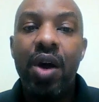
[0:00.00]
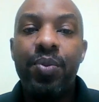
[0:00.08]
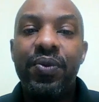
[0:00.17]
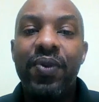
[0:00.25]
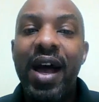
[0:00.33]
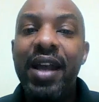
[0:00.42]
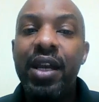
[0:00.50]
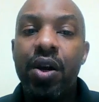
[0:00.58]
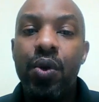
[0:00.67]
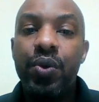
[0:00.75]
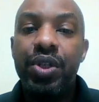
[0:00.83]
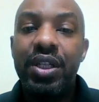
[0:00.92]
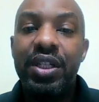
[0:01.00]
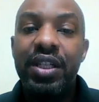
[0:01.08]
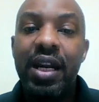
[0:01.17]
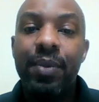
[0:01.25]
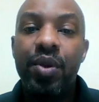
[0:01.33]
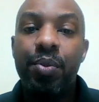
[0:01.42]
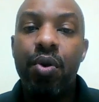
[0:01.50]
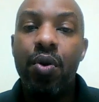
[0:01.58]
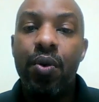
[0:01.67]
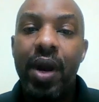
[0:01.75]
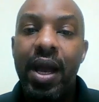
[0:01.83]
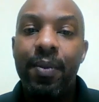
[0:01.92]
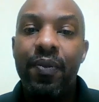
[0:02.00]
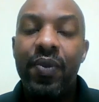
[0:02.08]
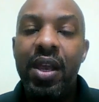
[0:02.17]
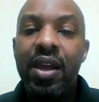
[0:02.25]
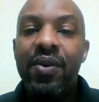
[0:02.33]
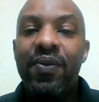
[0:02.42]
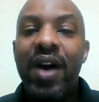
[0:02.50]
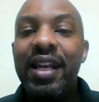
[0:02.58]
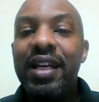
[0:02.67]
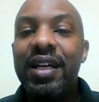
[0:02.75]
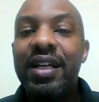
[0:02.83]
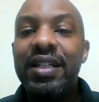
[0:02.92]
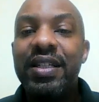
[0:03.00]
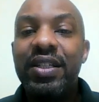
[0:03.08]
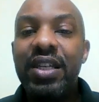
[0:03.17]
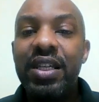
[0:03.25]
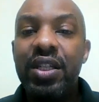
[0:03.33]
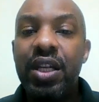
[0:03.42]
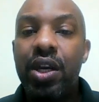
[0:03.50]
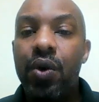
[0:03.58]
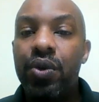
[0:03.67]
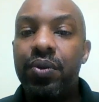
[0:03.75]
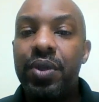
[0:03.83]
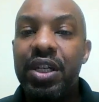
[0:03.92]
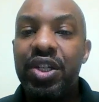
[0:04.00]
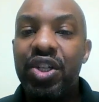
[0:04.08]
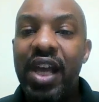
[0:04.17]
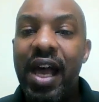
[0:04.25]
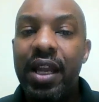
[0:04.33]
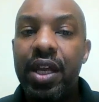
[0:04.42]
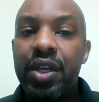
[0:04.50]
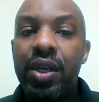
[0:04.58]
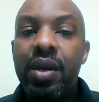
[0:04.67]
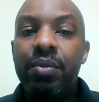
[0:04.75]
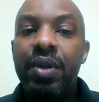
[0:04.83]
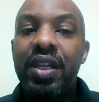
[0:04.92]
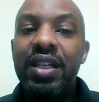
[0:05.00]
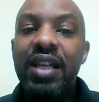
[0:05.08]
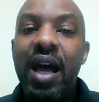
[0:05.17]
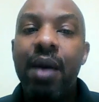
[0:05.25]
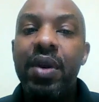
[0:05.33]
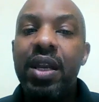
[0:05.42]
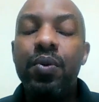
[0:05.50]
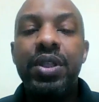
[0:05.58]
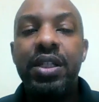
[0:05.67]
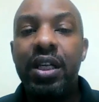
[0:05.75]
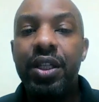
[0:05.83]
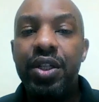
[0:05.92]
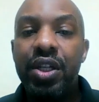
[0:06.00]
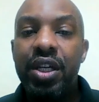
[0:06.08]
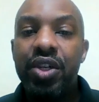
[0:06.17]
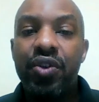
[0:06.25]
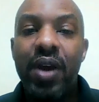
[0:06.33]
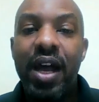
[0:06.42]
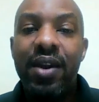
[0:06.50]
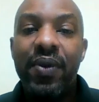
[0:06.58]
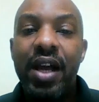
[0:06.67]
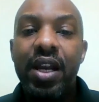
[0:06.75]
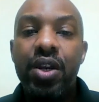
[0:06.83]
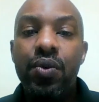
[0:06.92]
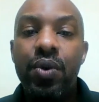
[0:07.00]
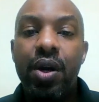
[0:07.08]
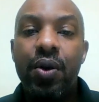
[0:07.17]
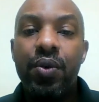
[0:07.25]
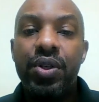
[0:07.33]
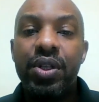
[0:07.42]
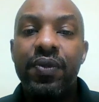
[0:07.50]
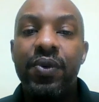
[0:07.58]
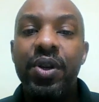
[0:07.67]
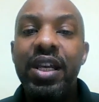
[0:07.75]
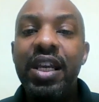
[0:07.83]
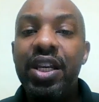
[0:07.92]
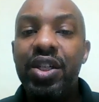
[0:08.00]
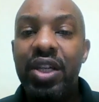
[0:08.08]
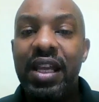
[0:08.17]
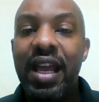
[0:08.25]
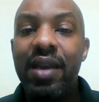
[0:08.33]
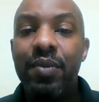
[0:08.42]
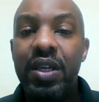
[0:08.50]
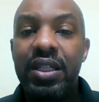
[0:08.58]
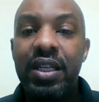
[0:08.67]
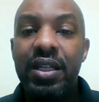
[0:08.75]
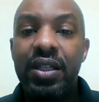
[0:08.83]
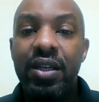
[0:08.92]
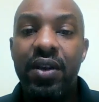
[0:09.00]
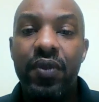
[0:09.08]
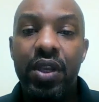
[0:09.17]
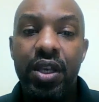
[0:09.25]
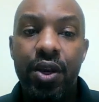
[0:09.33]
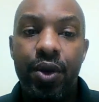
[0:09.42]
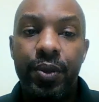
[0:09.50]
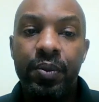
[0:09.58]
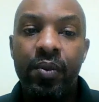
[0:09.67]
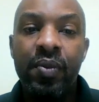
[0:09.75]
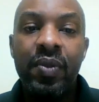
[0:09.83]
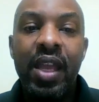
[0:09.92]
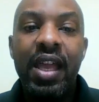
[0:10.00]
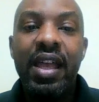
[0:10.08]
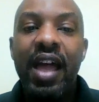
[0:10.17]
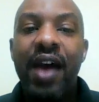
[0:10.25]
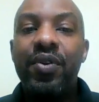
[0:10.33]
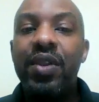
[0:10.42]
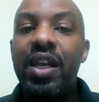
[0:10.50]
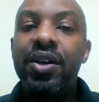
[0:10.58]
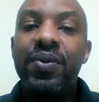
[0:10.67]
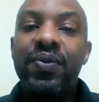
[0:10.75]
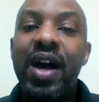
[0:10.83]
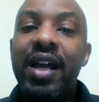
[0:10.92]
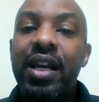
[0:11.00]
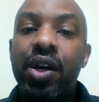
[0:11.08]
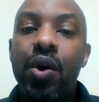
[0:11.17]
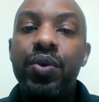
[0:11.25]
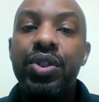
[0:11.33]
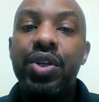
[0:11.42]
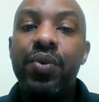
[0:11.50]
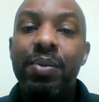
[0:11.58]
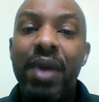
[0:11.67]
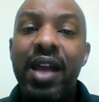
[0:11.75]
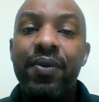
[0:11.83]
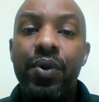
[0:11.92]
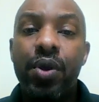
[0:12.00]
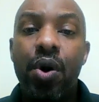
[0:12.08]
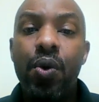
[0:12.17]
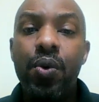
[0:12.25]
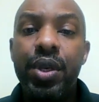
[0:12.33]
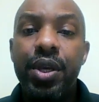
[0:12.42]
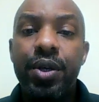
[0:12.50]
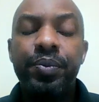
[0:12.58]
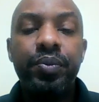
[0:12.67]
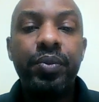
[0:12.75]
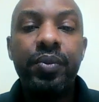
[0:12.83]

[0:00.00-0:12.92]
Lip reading: helped find a coach and set up the program. Finding a consistent coach was a challenge, but this nominee was diligent in trying to find a new coach for each gaming season of the year. After they couldn't find a coach to remain for the whole year,